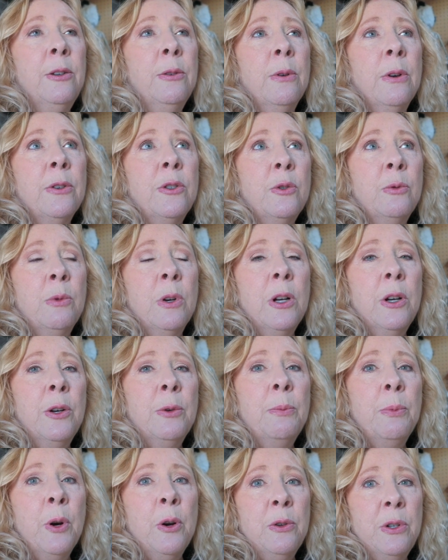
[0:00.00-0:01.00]
You also want a
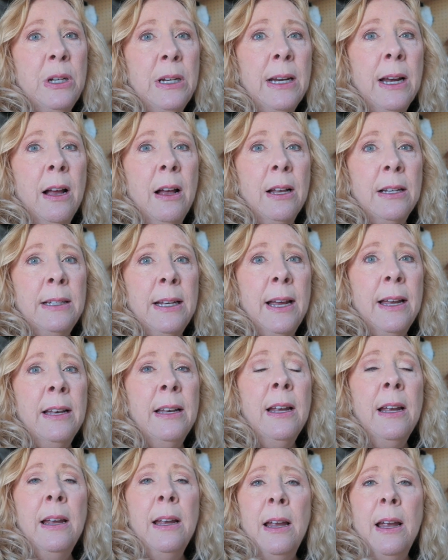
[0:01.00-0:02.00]
good protein
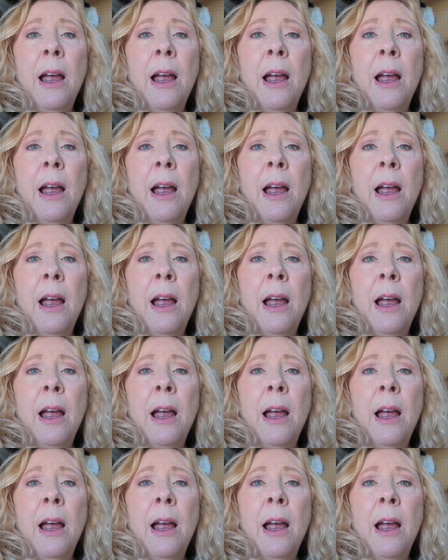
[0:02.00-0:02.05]
content.